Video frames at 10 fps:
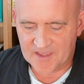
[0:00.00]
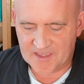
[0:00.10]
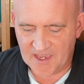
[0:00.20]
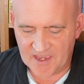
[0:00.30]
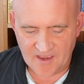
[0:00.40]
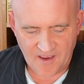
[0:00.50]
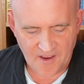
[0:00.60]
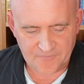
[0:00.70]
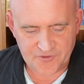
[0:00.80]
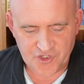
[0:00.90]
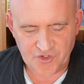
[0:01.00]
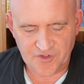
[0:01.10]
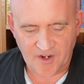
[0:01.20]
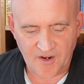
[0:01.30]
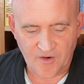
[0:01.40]
king of
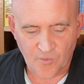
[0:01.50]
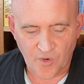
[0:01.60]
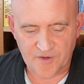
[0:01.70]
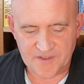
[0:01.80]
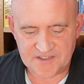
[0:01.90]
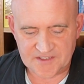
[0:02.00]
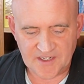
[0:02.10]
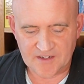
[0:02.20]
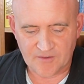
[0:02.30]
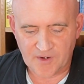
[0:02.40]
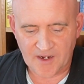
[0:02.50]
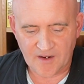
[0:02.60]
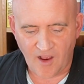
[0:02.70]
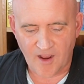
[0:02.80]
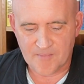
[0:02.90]
Judah, were the signet ring
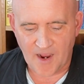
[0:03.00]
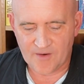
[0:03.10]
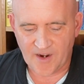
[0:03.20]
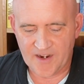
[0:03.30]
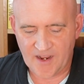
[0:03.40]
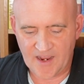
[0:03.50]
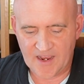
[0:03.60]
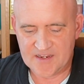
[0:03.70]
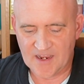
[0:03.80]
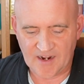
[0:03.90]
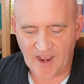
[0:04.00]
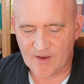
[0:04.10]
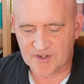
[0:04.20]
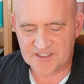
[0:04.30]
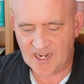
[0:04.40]
on my right hand, yet I
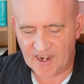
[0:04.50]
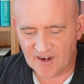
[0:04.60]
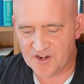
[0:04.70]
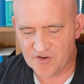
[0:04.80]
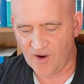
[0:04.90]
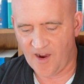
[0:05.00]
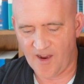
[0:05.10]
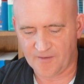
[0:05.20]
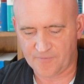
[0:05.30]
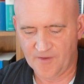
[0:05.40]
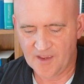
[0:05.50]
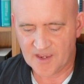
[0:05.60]
would tear you off,